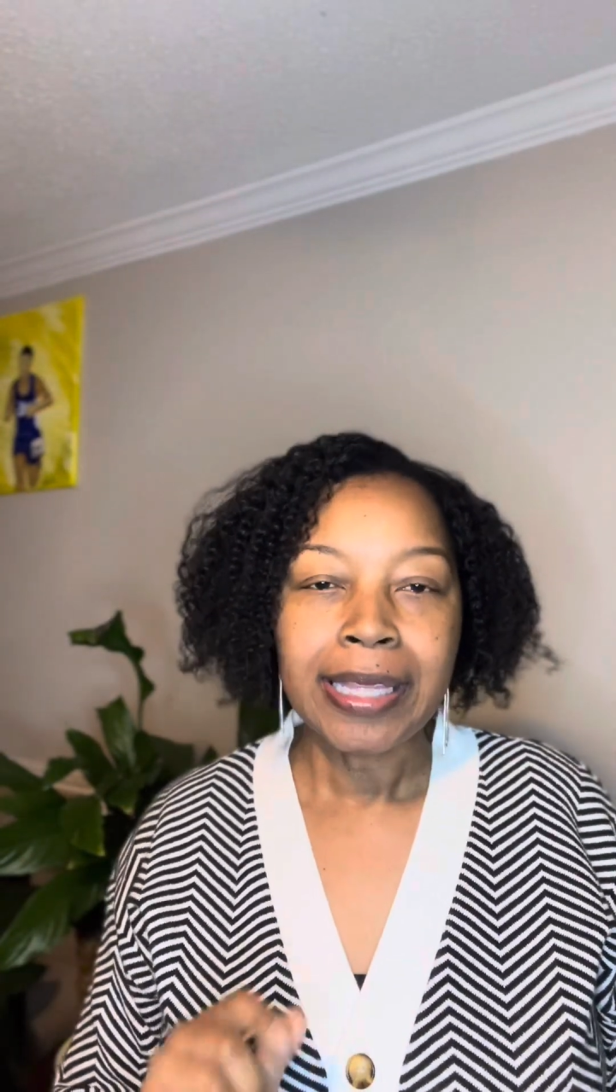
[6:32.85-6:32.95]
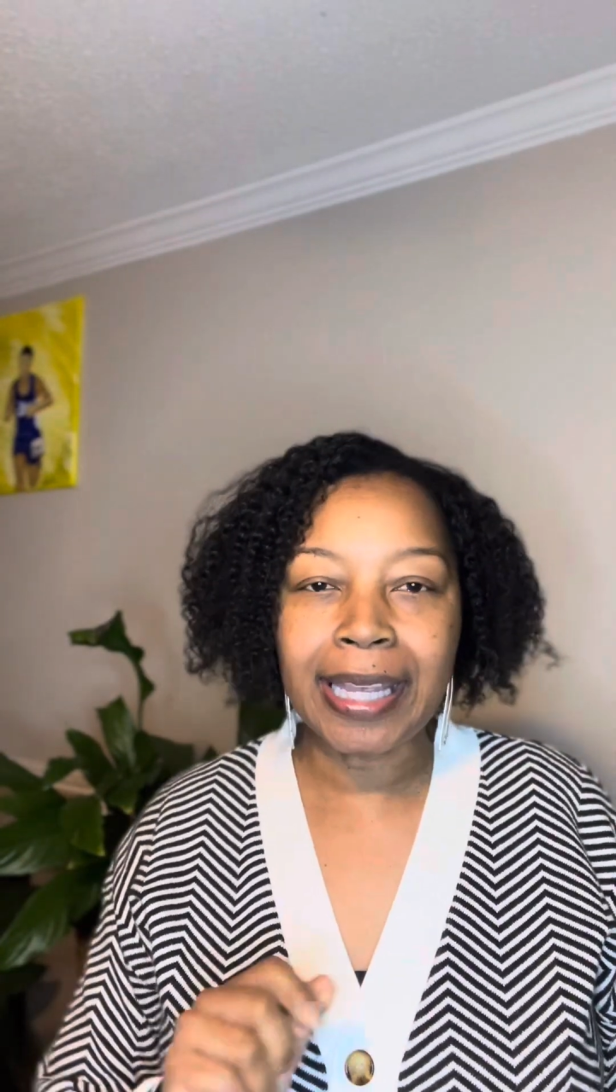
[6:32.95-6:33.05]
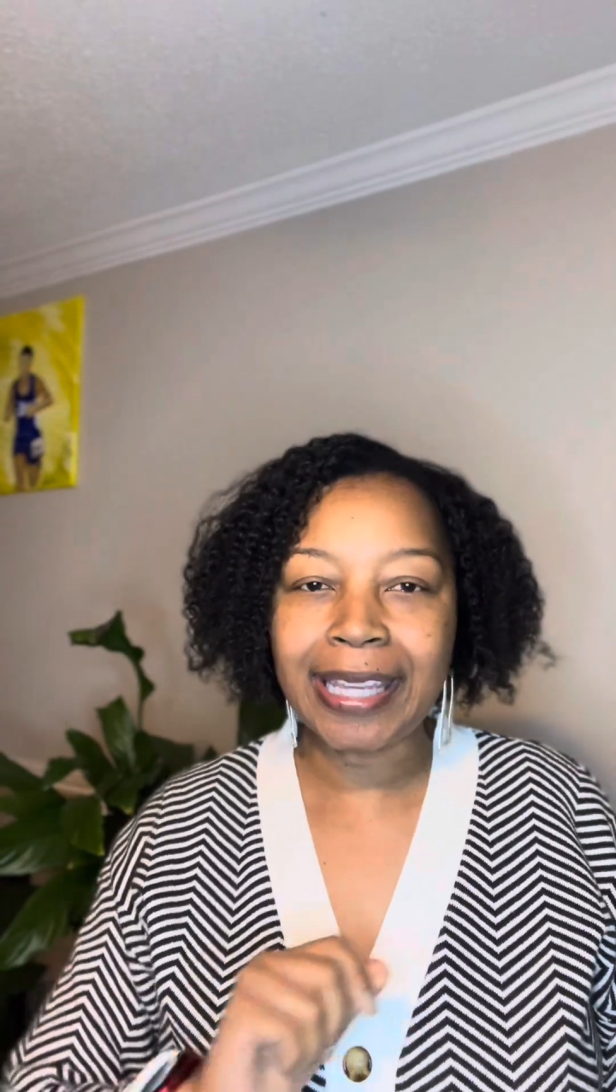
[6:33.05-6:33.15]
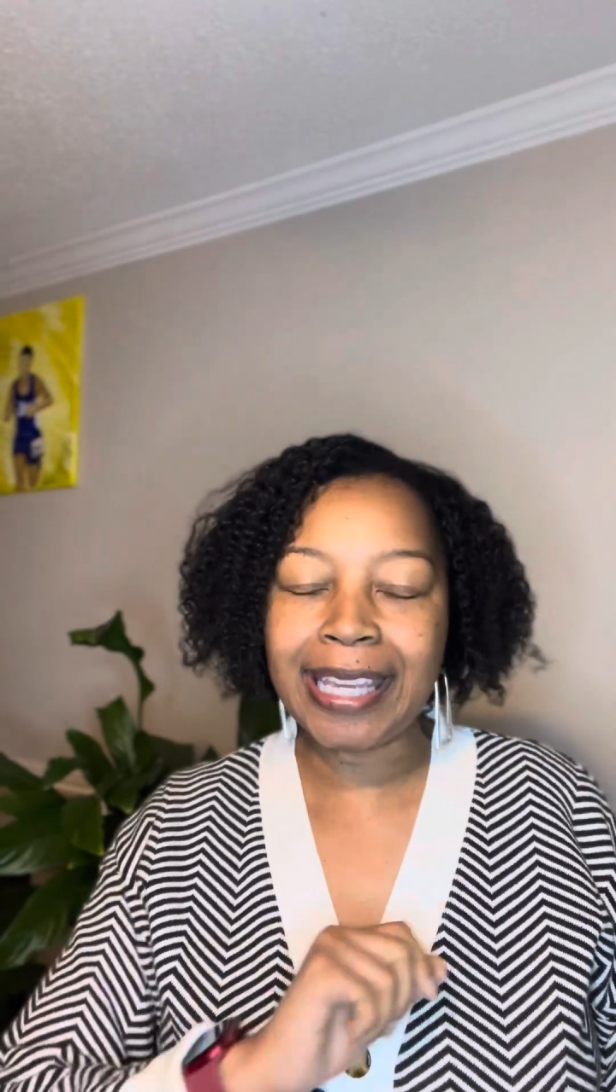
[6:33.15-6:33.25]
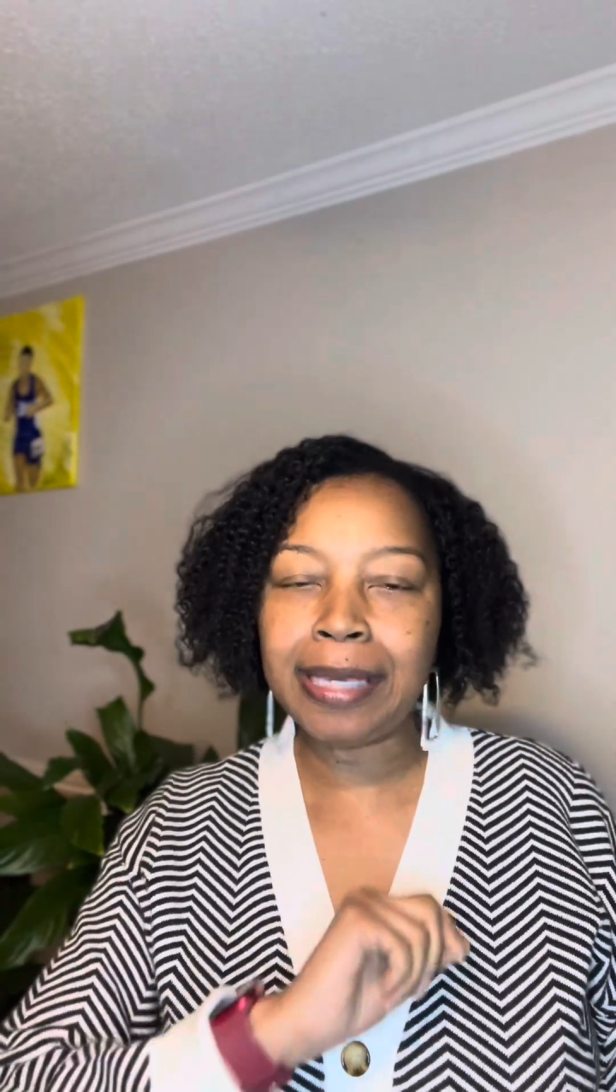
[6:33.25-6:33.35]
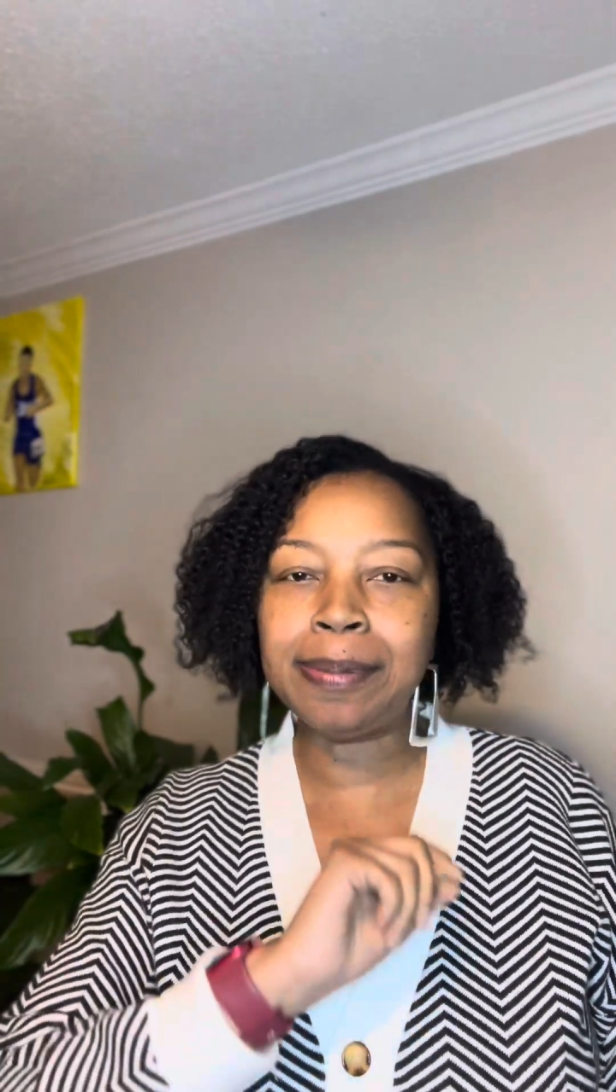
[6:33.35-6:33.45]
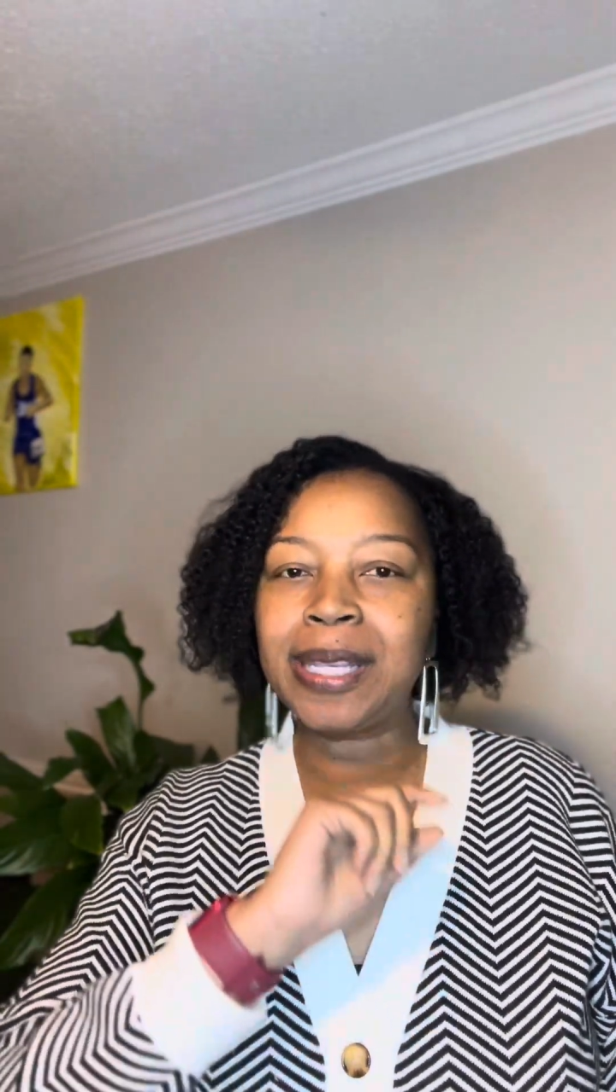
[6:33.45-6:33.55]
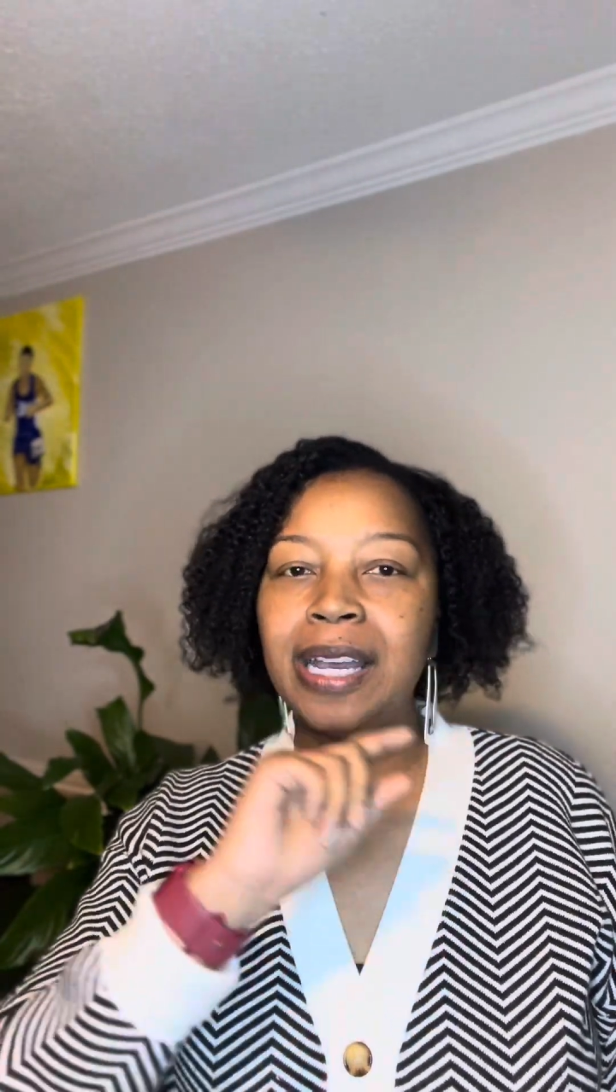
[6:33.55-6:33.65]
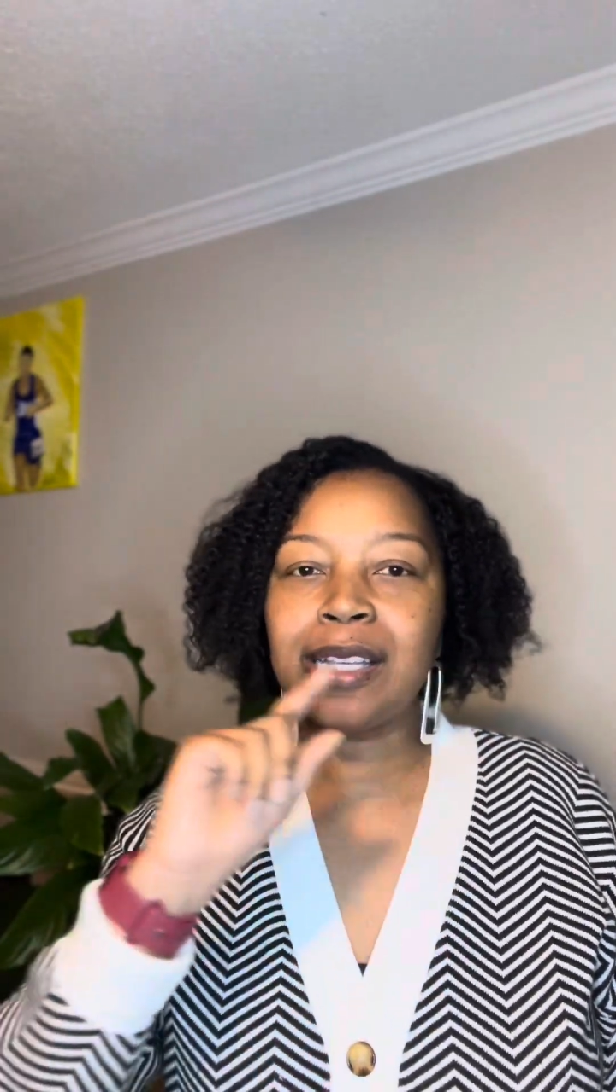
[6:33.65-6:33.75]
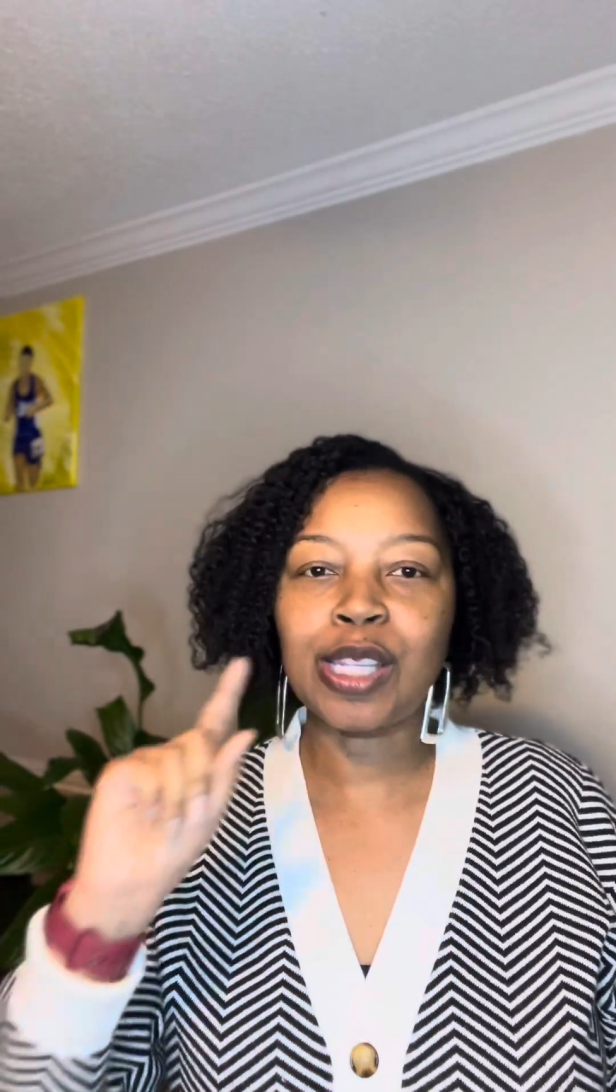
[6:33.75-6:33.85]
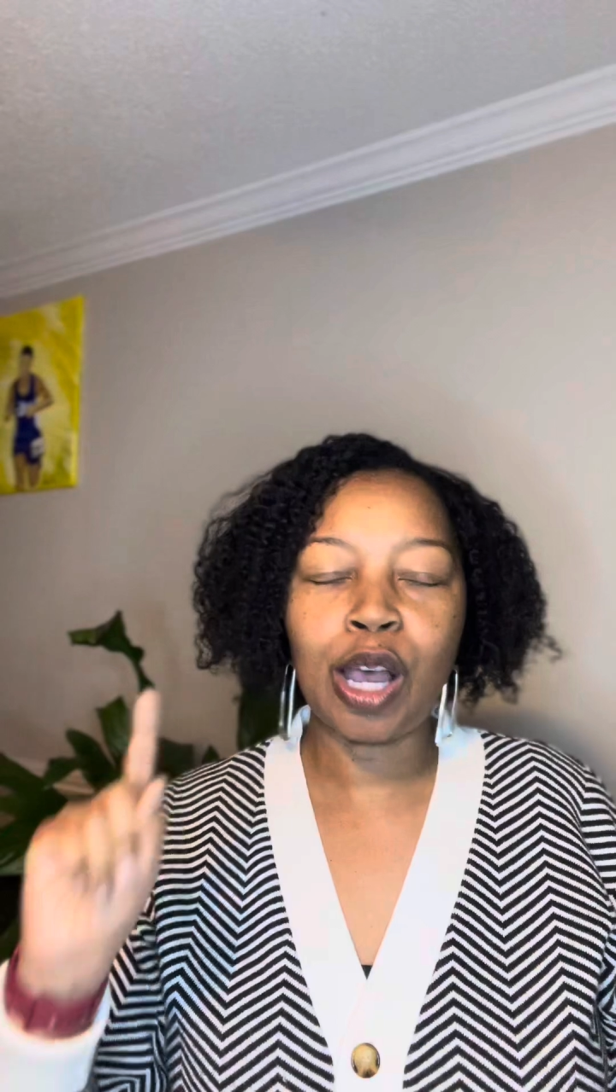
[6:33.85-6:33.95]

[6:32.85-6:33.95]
that keeps us